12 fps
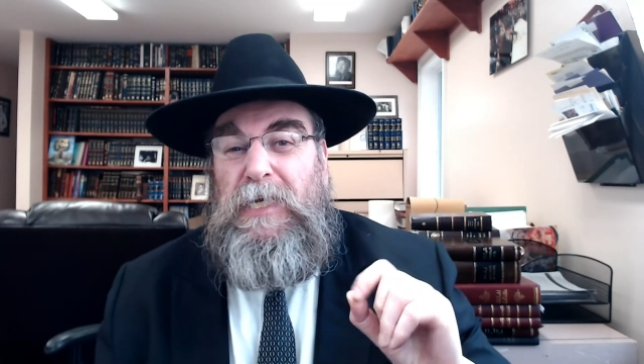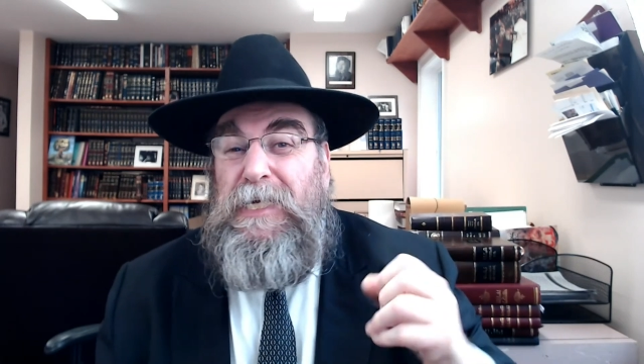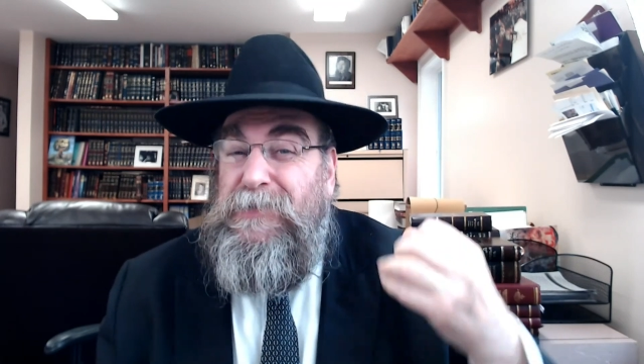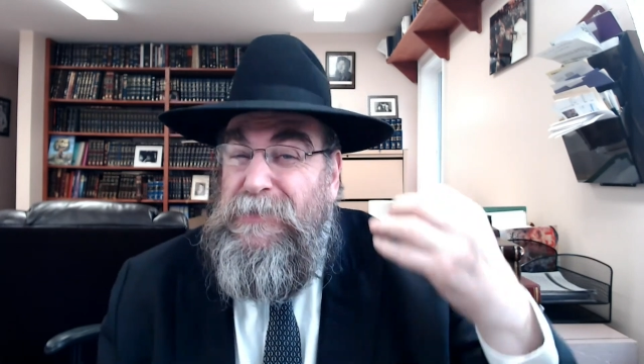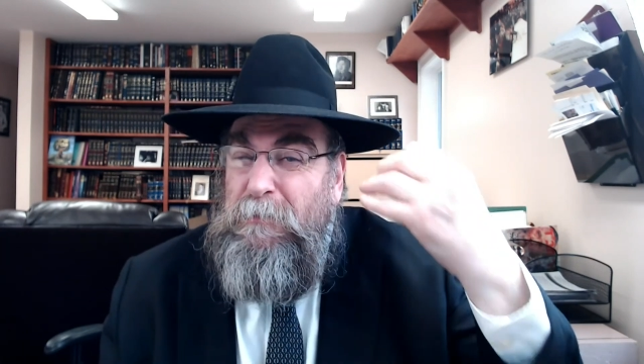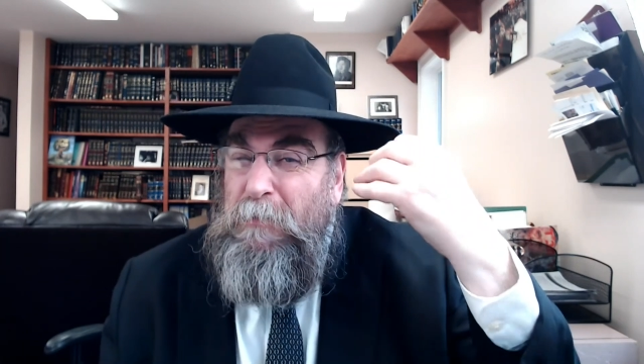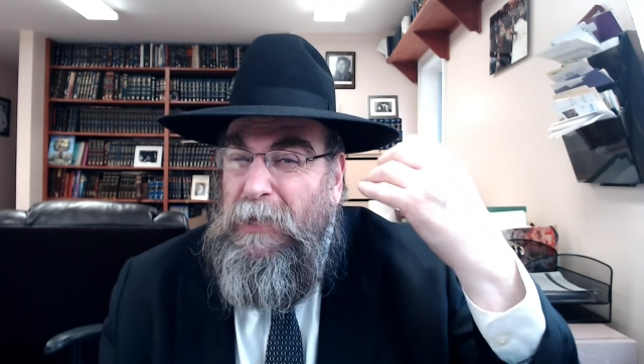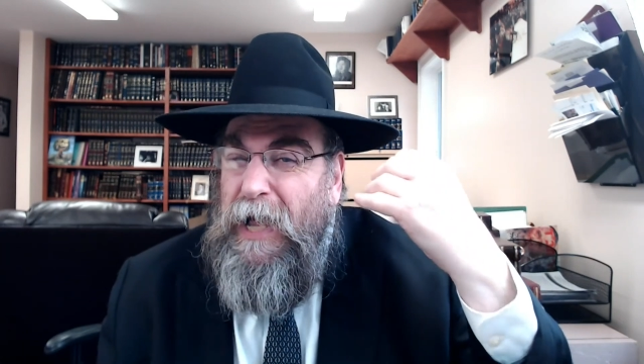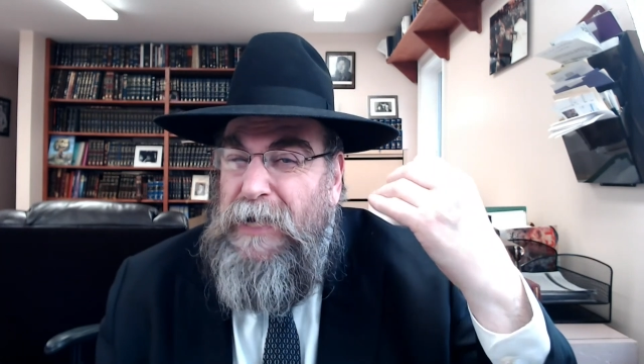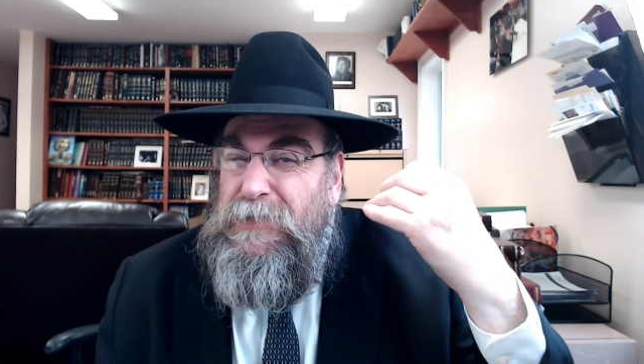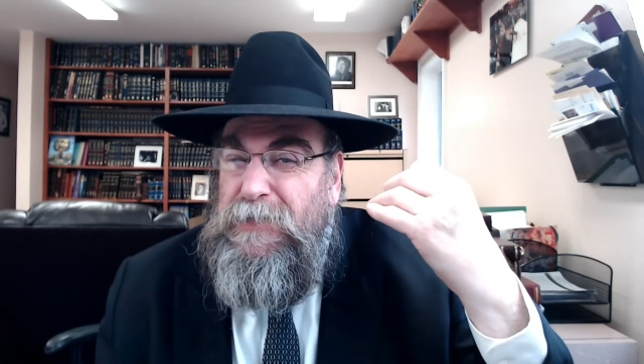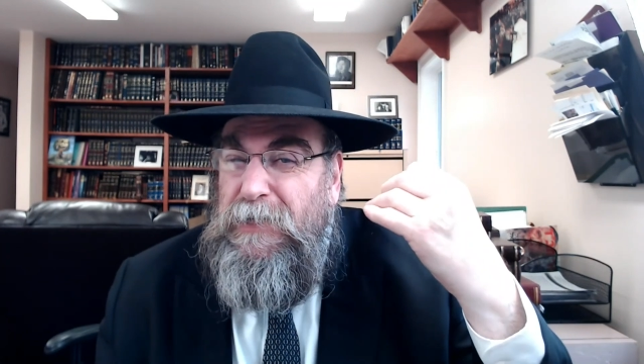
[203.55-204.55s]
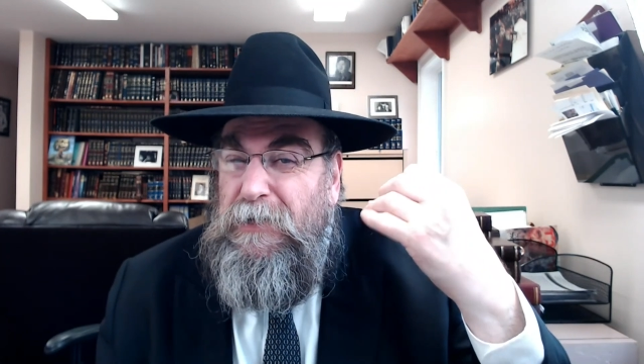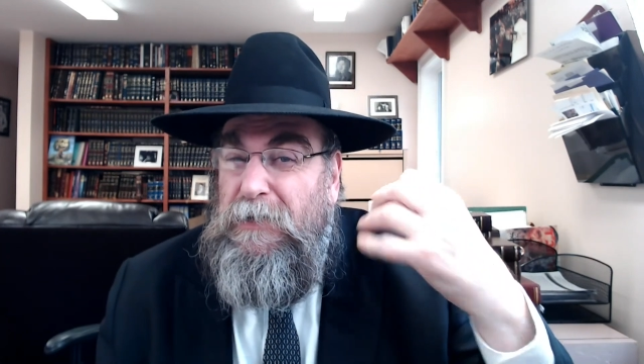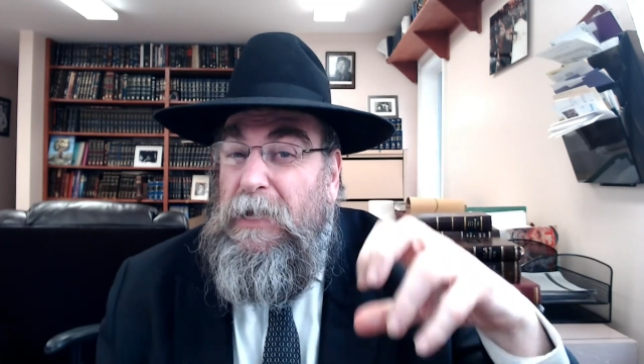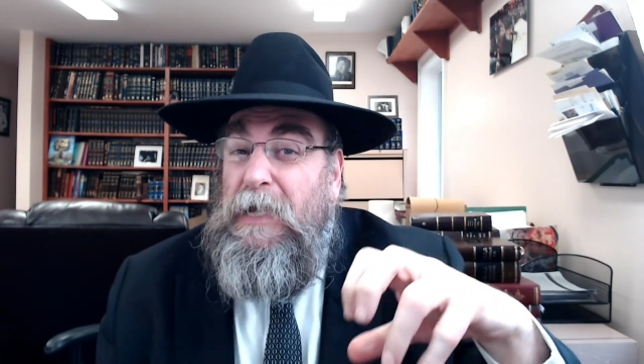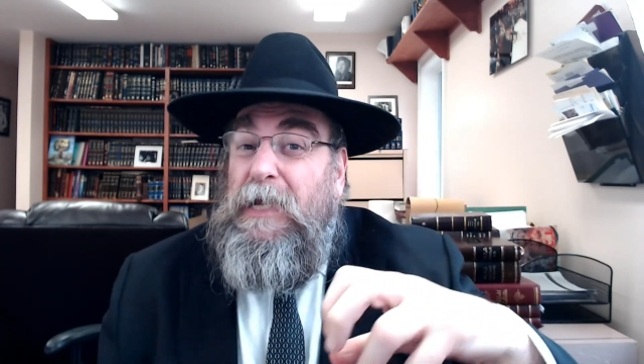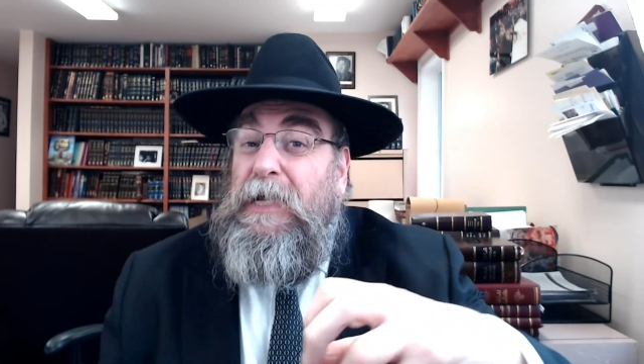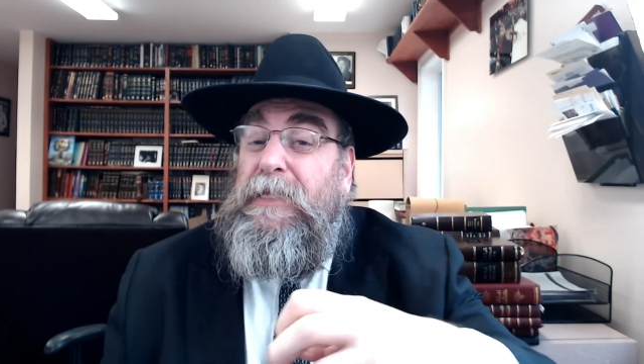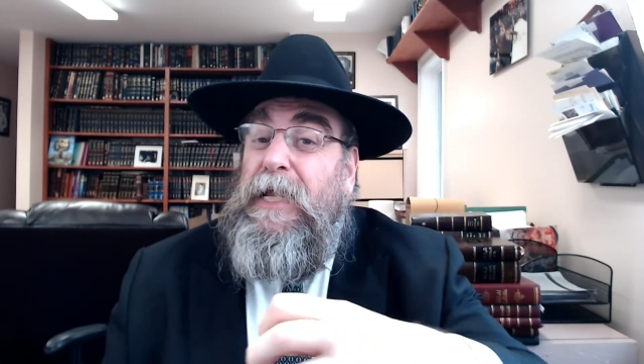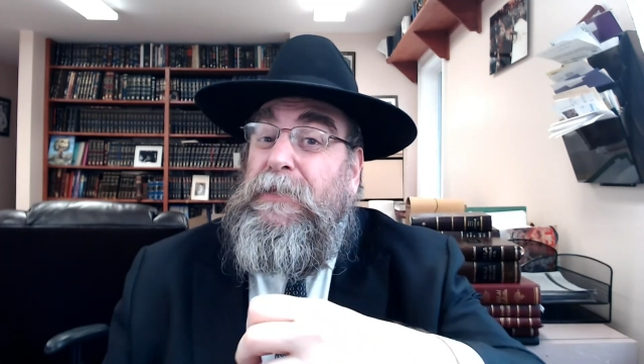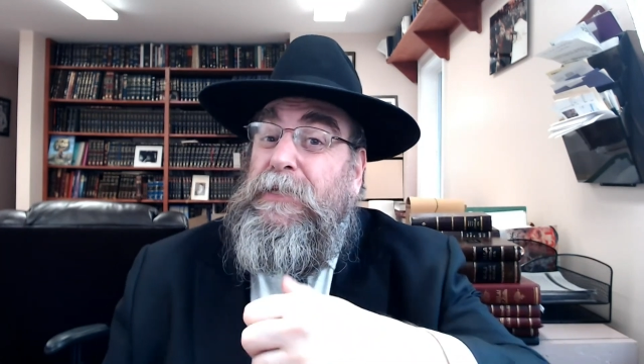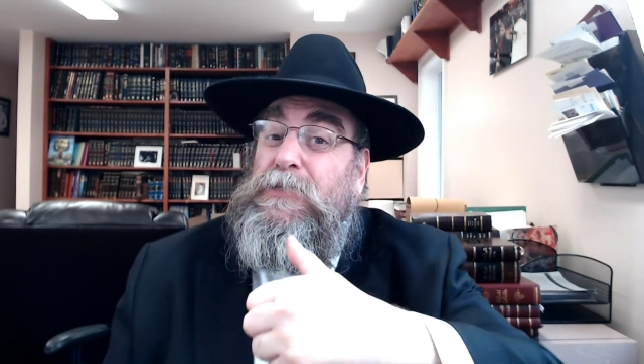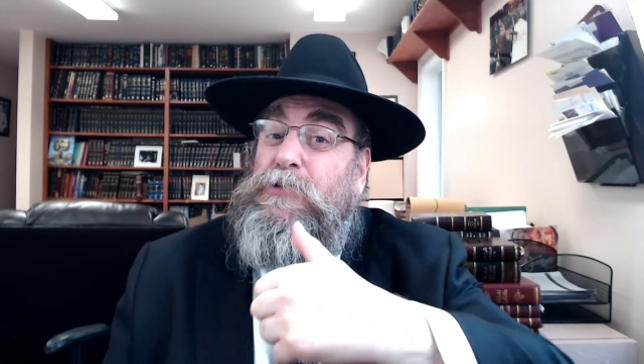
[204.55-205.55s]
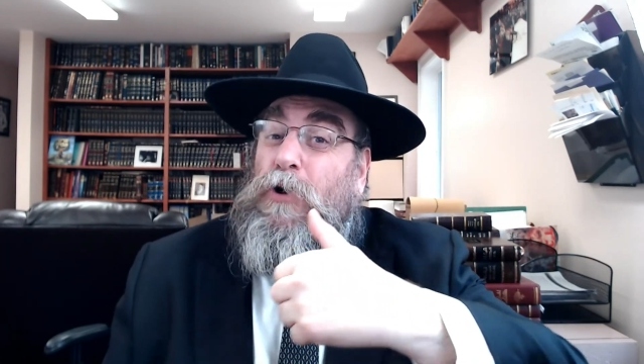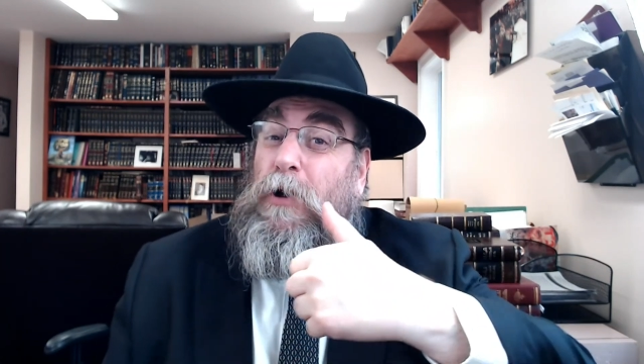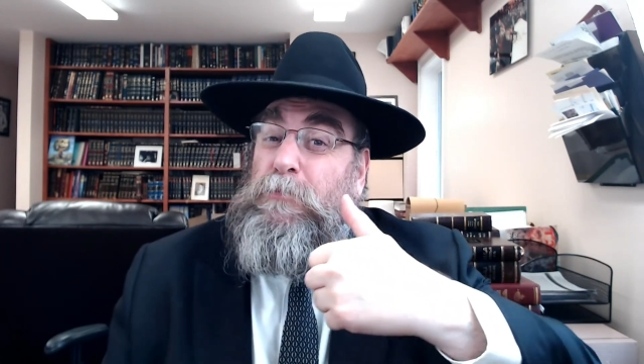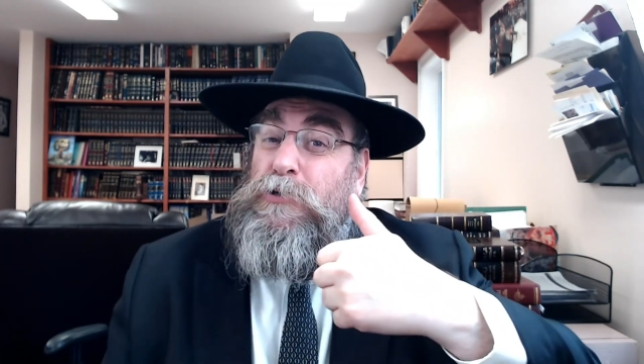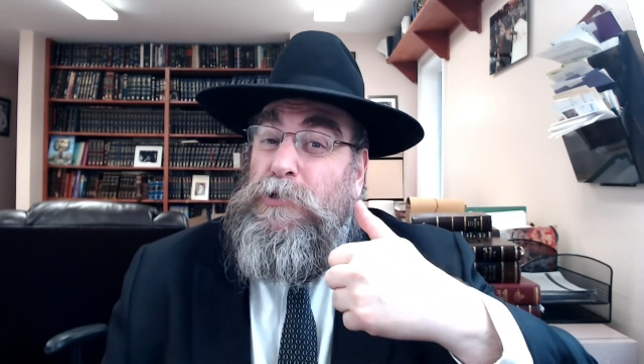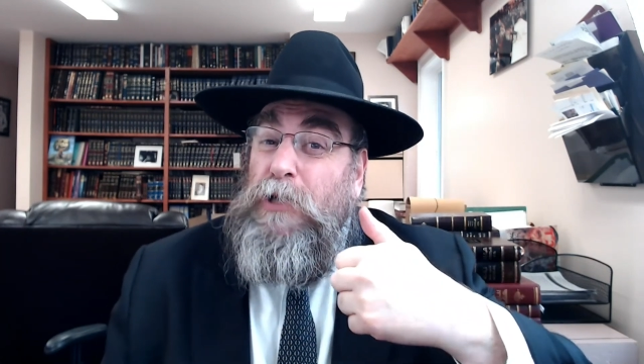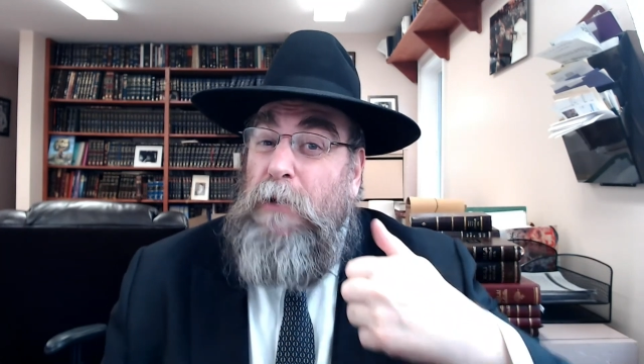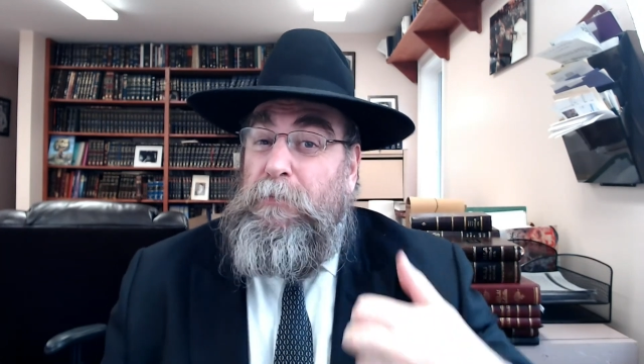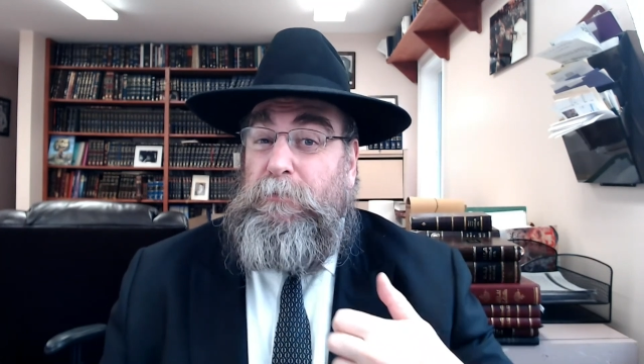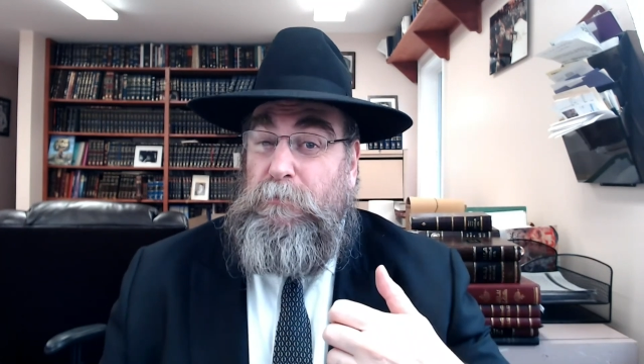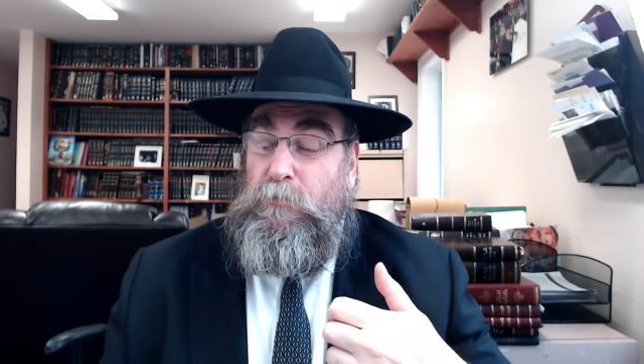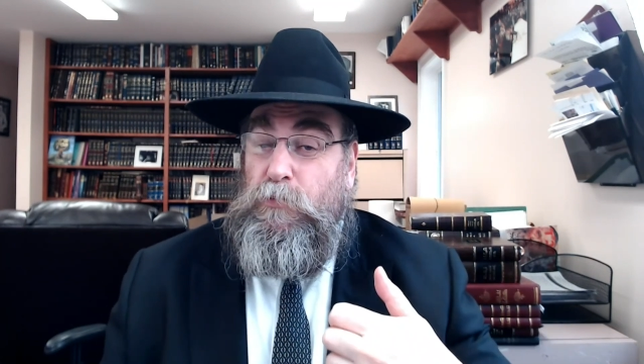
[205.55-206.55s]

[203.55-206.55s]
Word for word: symbolizing that this Korban Shlomim,